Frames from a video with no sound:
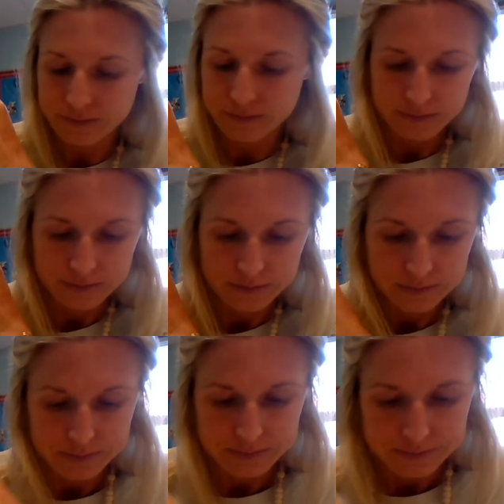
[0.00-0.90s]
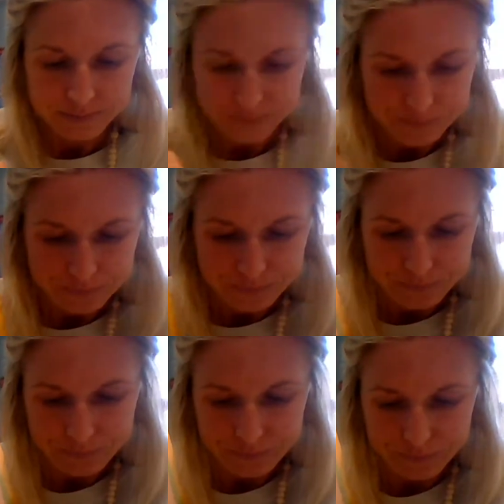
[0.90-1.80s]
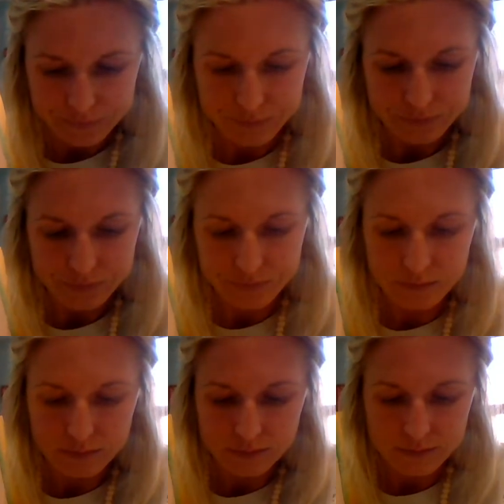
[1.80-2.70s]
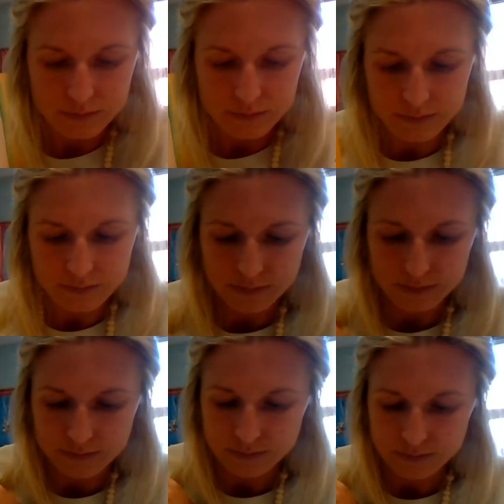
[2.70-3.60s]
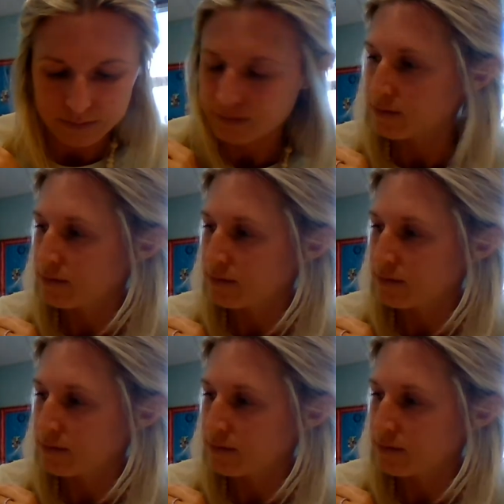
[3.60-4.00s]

Nobody speaks.